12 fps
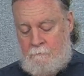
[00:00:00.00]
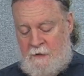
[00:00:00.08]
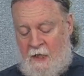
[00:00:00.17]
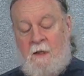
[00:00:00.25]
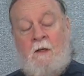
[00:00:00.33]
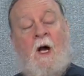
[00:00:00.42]

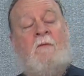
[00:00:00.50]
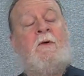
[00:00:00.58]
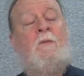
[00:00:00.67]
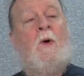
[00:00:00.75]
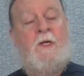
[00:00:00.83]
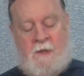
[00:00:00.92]
had
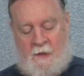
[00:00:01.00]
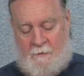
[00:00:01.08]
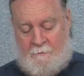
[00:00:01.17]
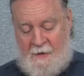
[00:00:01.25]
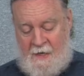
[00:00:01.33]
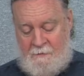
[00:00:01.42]
uncovered what
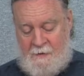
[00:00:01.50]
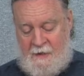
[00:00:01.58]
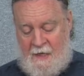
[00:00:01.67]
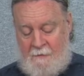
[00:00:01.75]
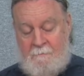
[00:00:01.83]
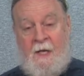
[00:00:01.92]
may
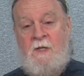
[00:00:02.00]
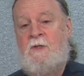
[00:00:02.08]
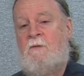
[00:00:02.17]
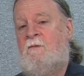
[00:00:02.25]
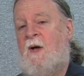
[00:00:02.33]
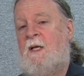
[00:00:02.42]
be a
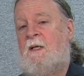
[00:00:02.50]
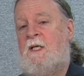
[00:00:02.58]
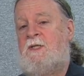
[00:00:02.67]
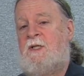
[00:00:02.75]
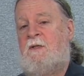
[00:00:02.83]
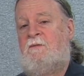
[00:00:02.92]
major
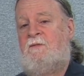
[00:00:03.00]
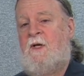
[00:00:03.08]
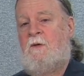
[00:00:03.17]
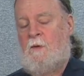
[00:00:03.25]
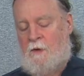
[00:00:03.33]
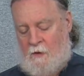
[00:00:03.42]
violation of
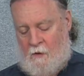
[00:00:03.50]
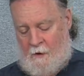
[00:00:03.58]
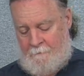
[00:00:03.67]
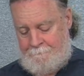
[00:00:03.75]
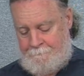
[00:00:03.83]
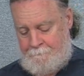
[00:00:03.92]
federal law.